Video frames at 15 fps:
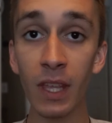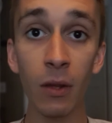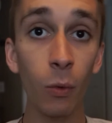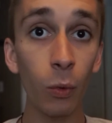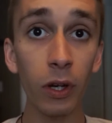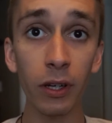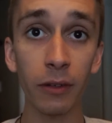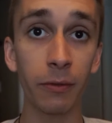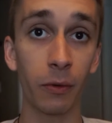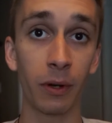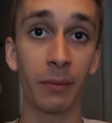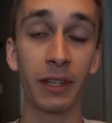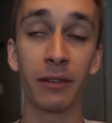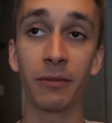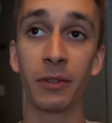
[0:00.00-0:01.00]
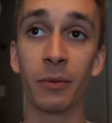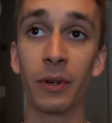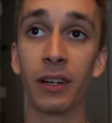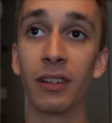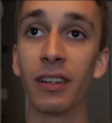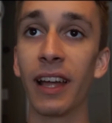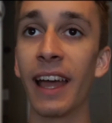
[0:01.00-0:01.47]
work for me, if you
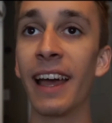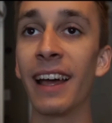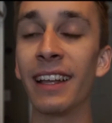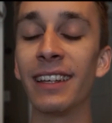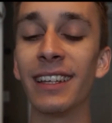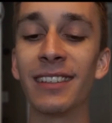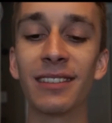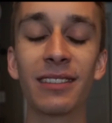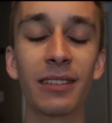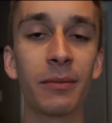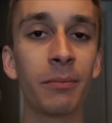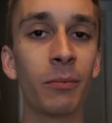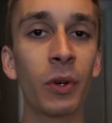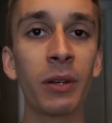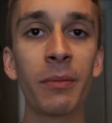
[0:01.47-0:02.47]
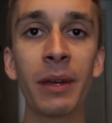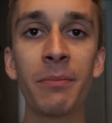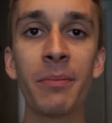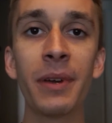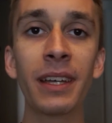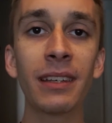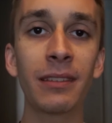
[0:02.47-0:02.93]
will, and it's one of my
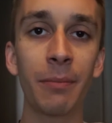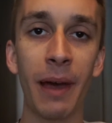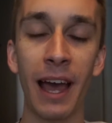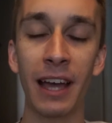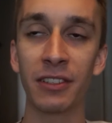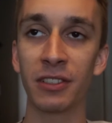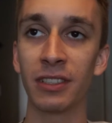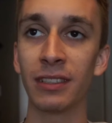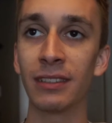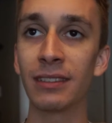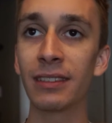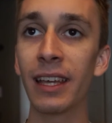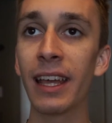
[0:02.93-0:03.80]
biggest passions,